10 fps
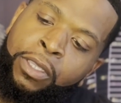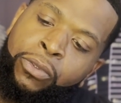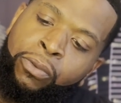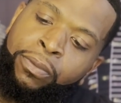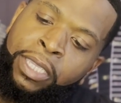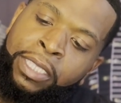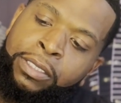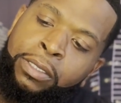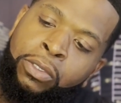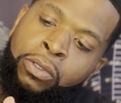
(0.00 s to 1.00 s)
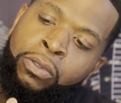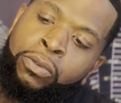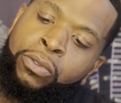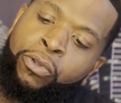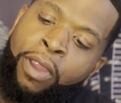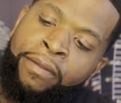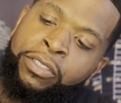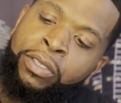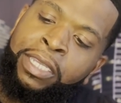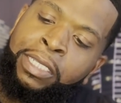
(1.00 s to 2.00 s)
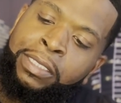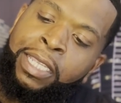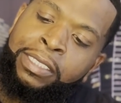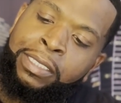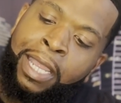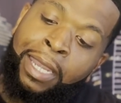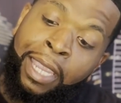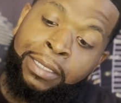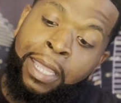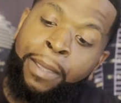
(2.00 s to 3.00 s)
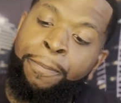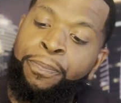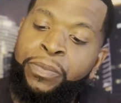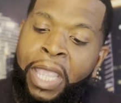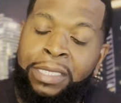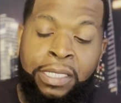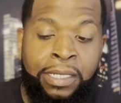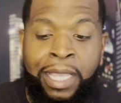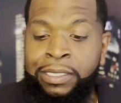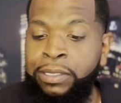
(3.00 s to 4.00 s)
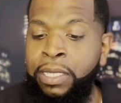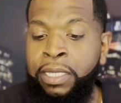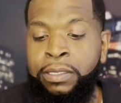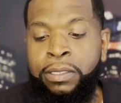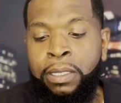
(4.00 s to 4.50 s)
through each little crevice or indentation. I like that. That's a nice touch.